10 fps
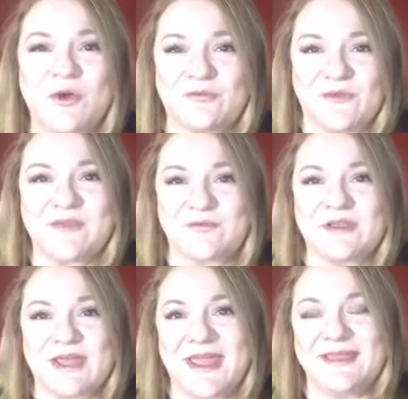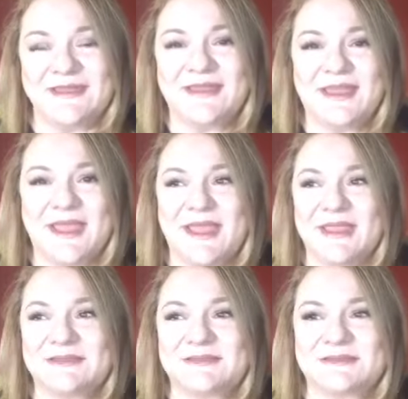off every day
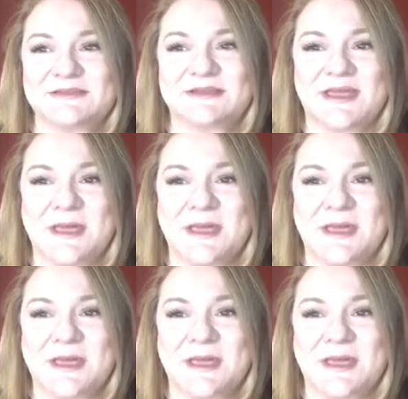and